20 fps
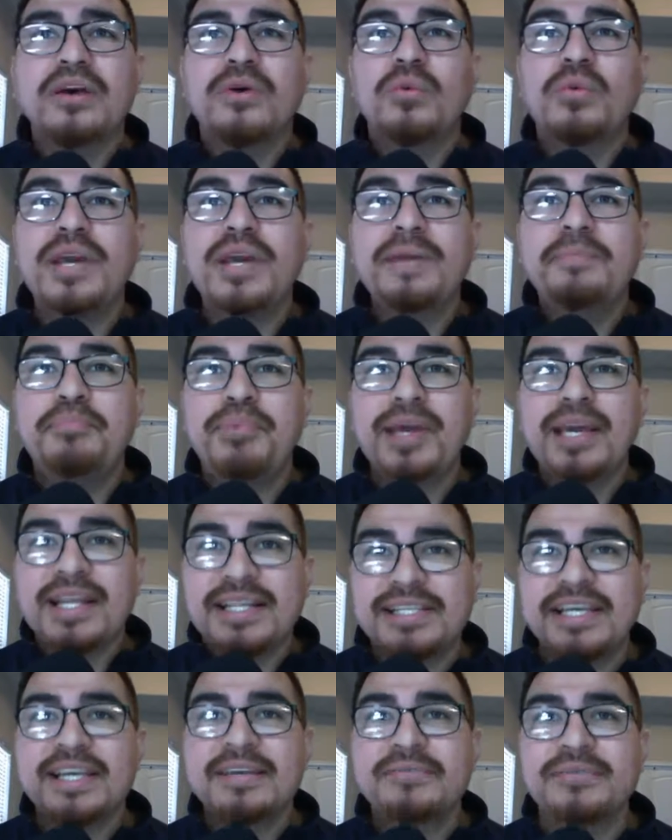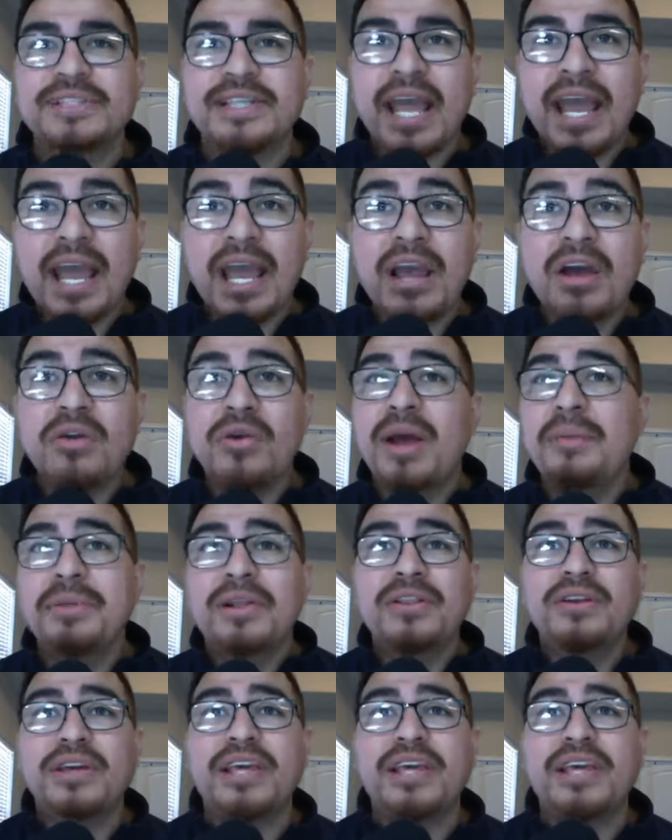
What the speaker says: We beat teams down. I mean,